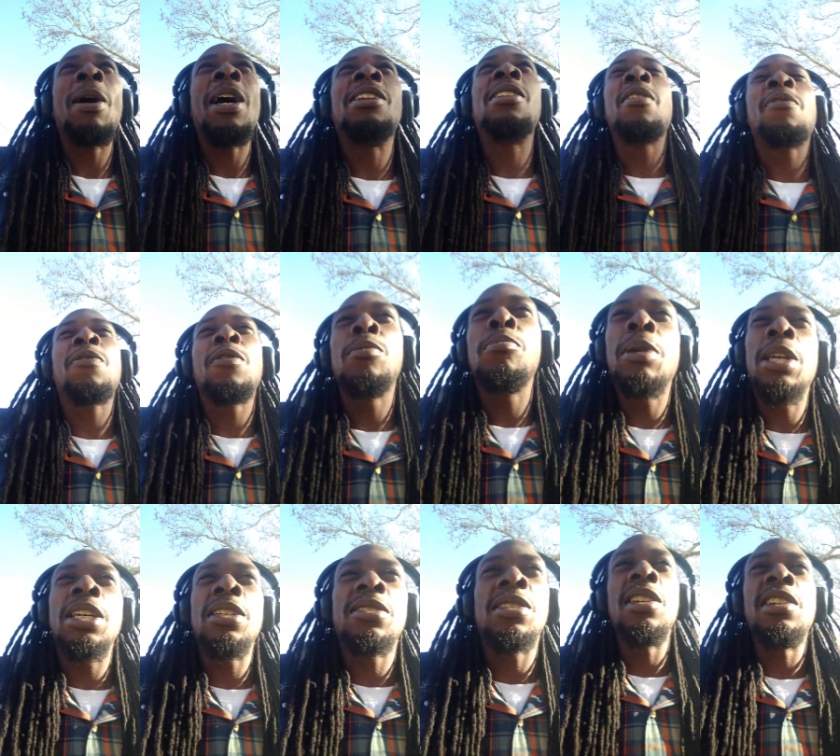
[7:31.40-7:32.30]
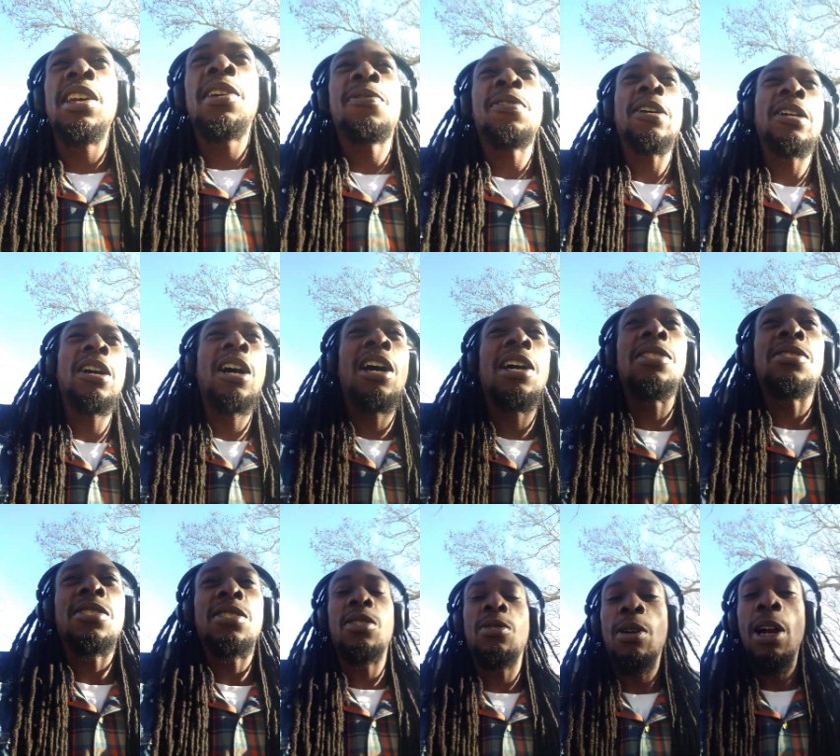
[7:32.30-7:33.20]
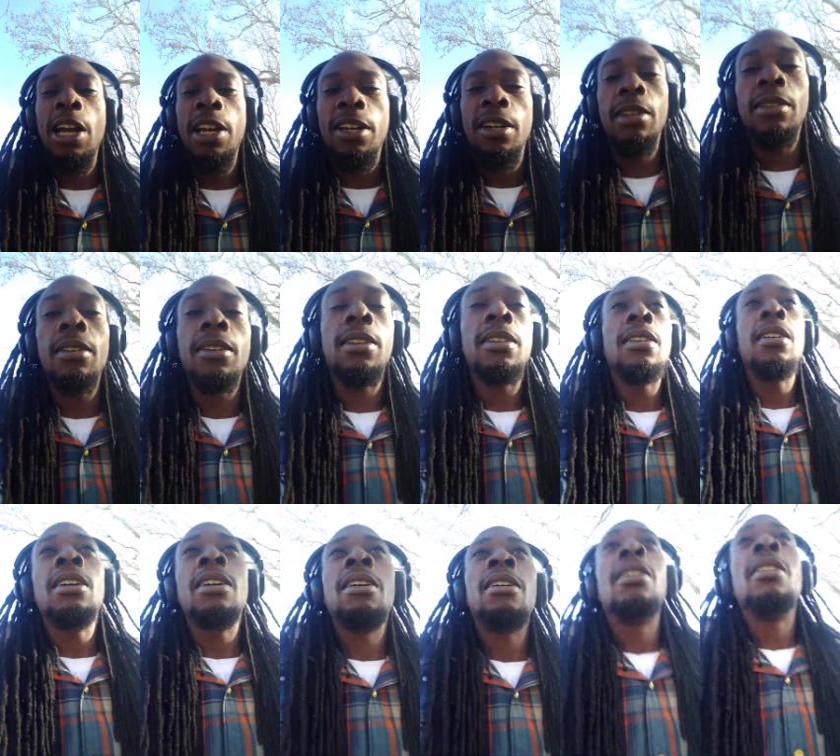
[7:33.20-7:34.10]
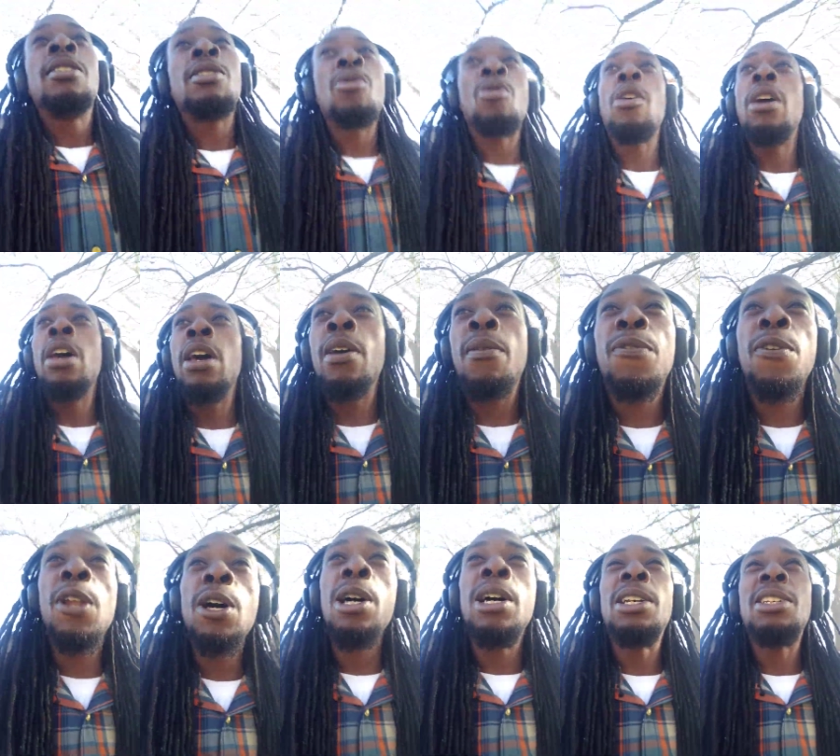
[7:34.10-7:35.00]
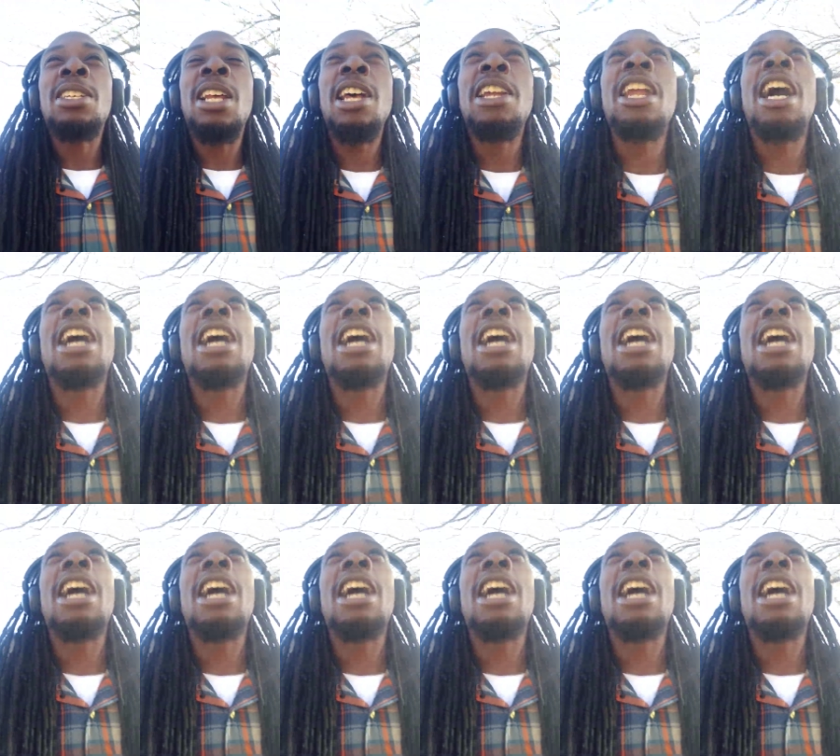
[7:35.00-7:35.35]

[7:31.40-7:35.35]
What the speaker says: by different means and different causes, right? You had floods that